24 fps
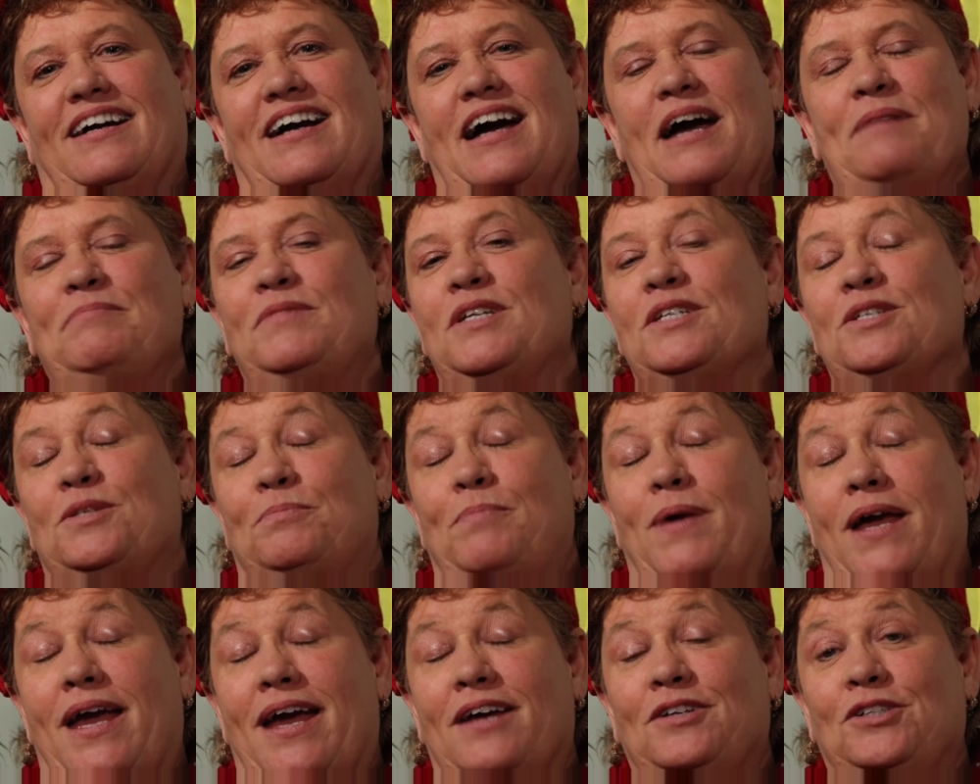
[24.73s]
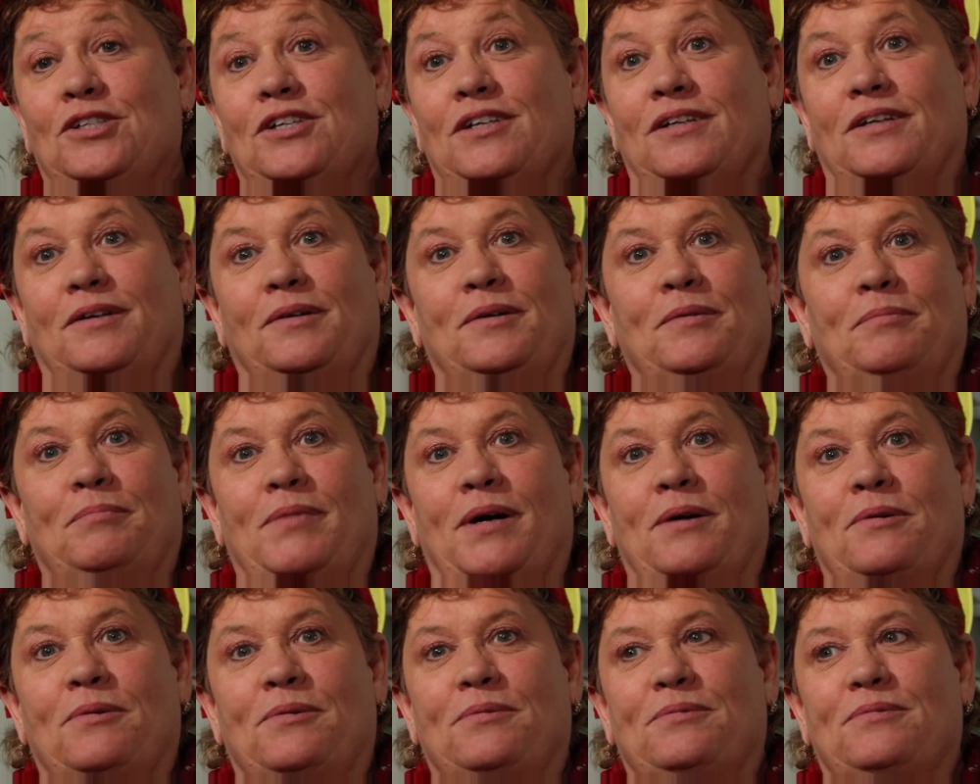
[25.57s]
I'm just passionate
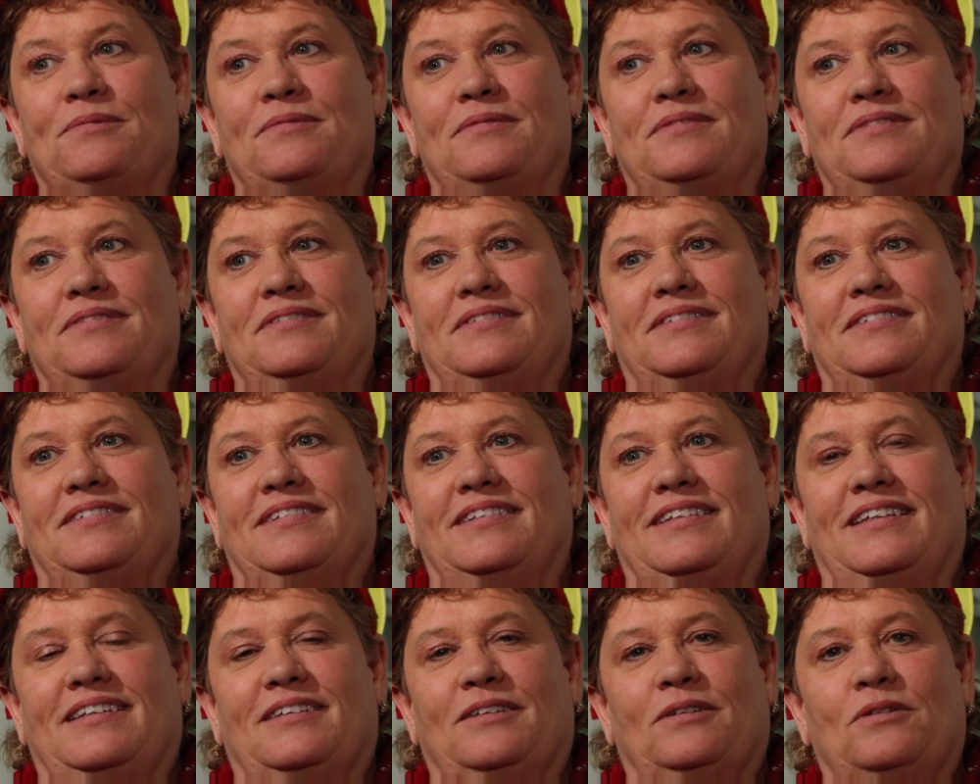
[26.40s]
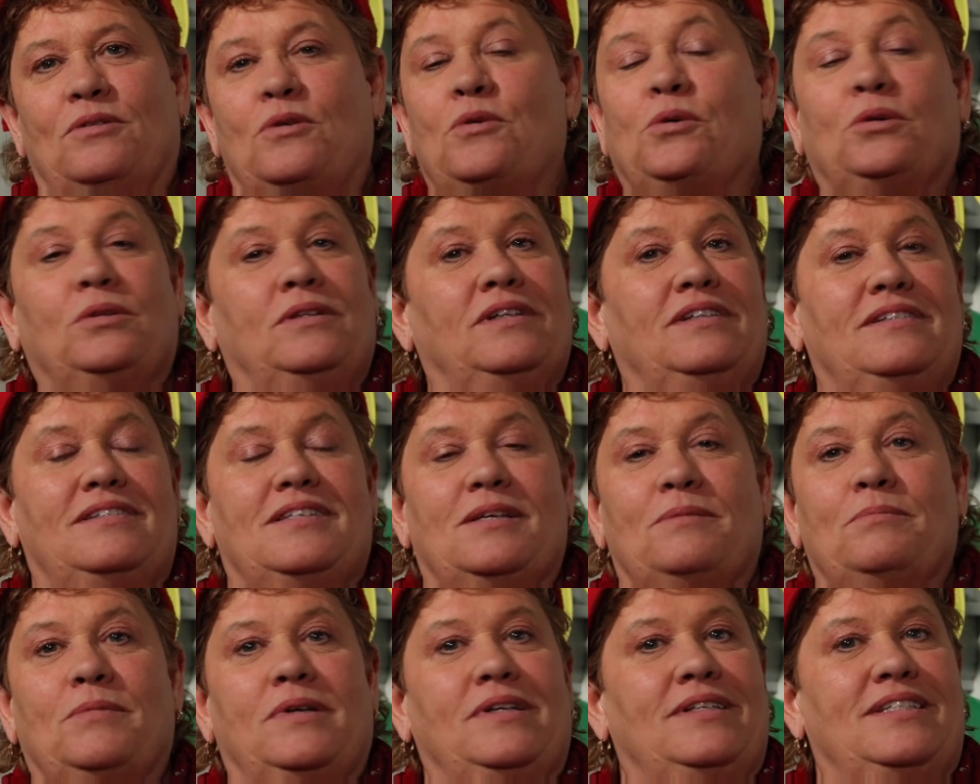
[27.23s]
about holding
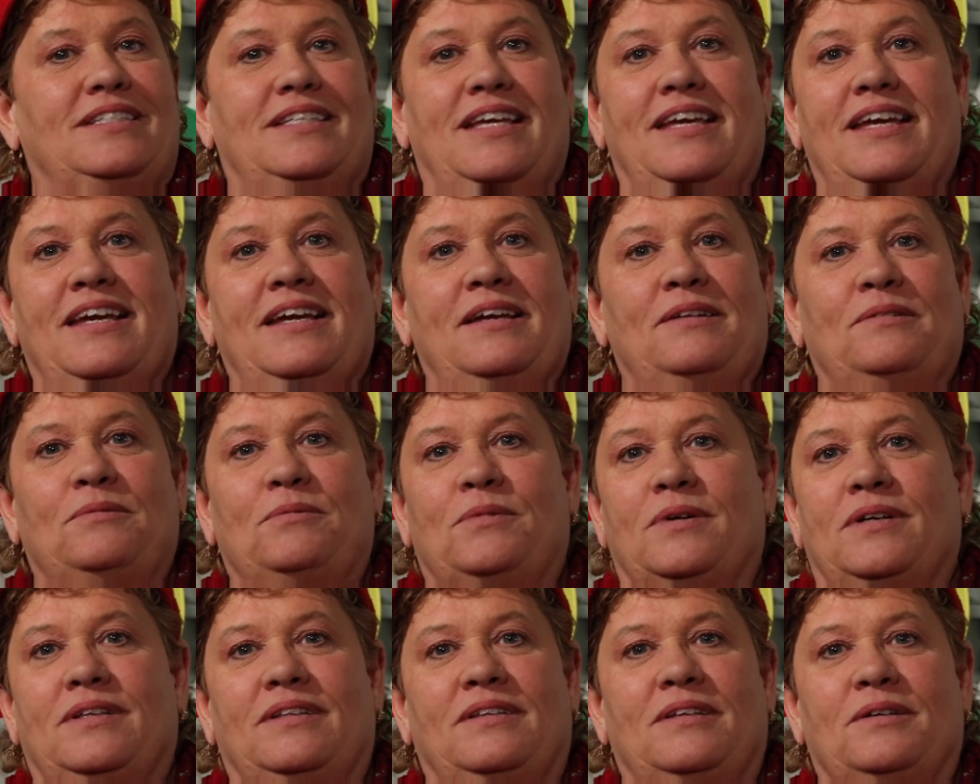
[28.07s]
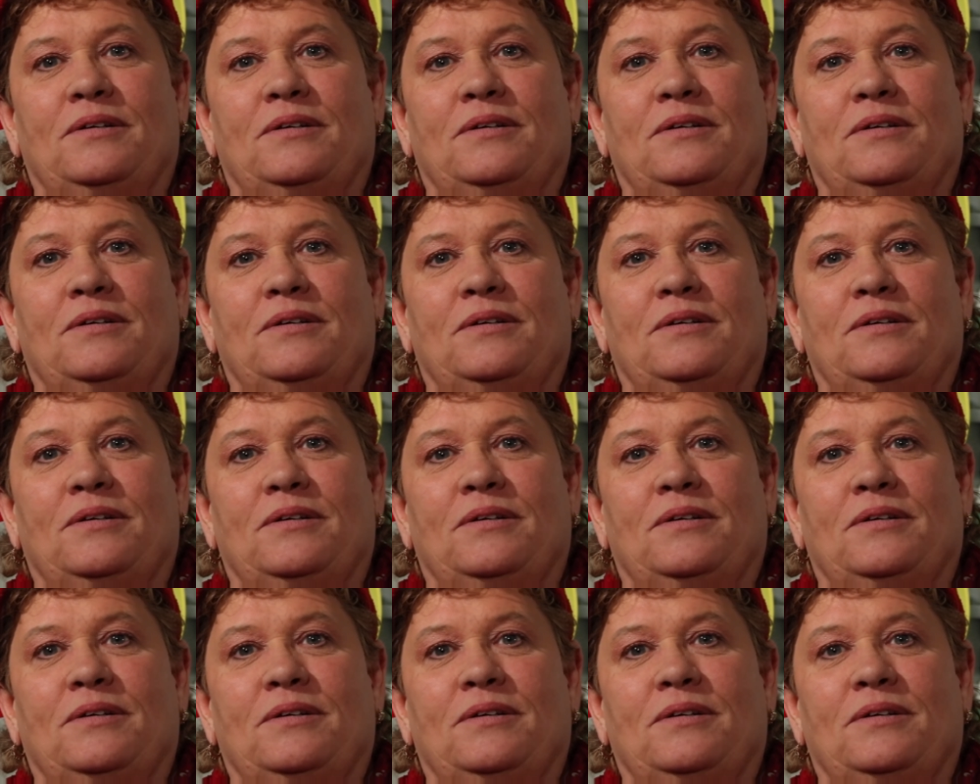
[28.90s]
someone's hand when